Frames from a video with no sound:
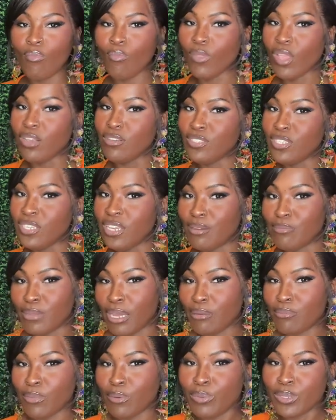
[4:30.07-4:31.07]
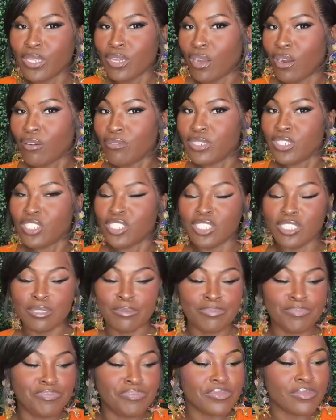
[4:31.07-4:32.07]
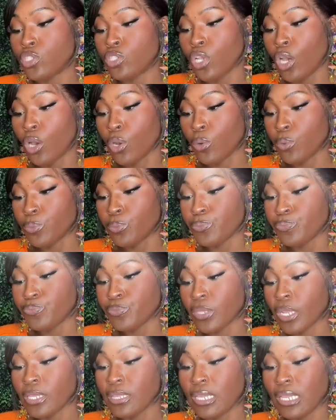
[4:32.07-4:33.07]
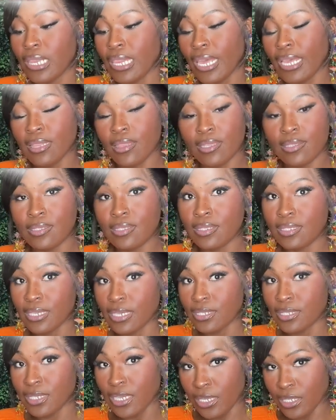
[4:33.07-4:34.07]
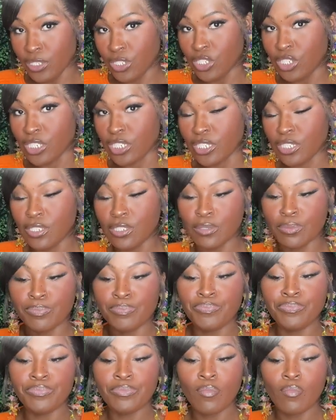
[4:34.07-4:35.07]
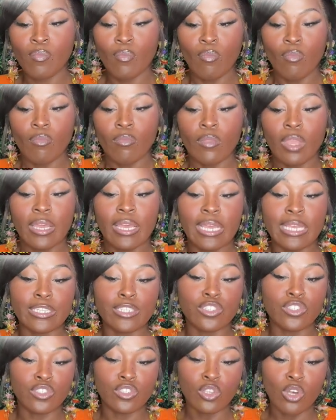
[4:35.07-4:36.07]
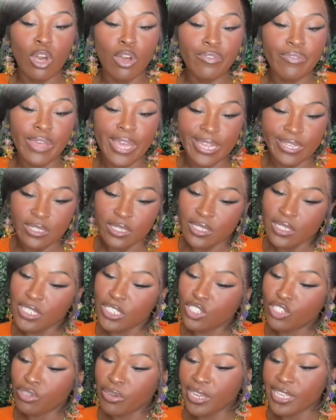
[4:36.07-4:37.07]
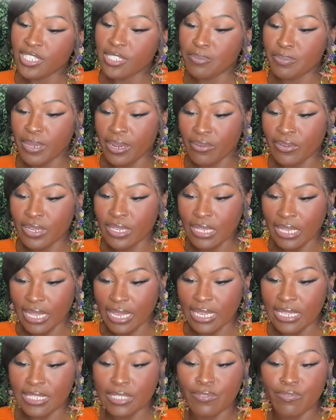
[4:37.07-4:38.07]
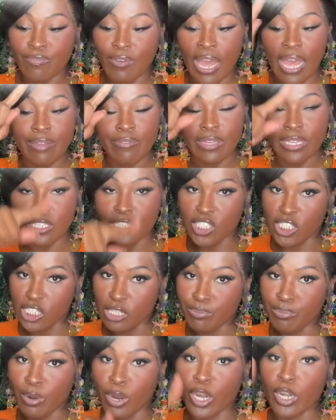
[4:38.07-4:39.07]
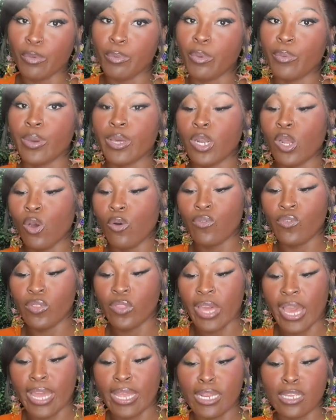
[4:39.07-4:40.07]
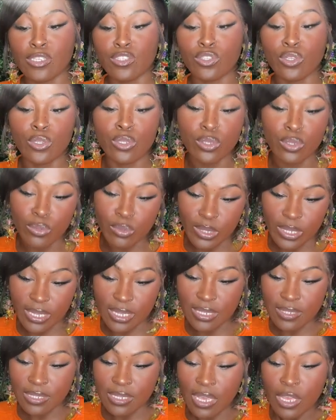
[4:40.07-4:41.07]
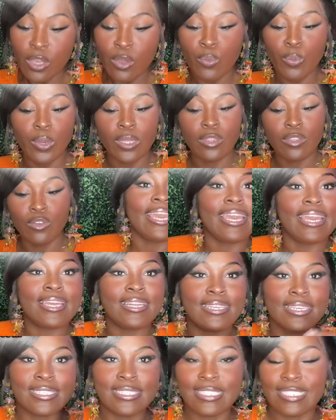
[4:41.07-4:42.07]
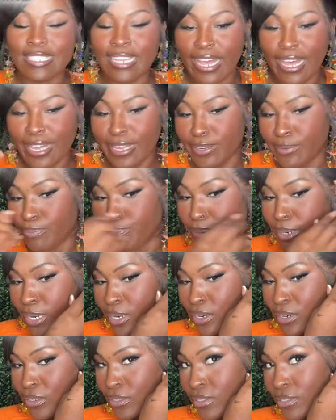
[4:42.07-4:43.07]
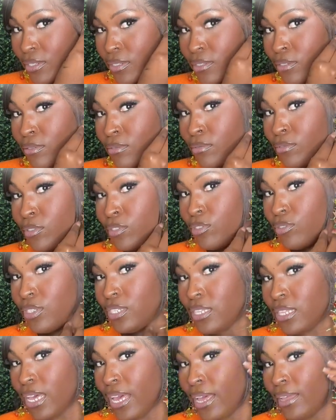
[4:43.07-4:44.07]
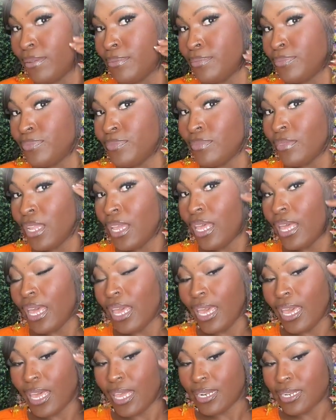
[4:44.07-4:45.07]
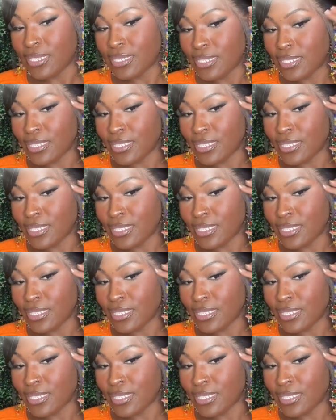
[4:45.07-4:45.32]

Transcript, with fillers: I see I'm, I'm with the orange theme. So the length is six inches. It's soft HD transparent lace, five inch deep party. We went over that. It's glueless with you and burns. Do you see that? And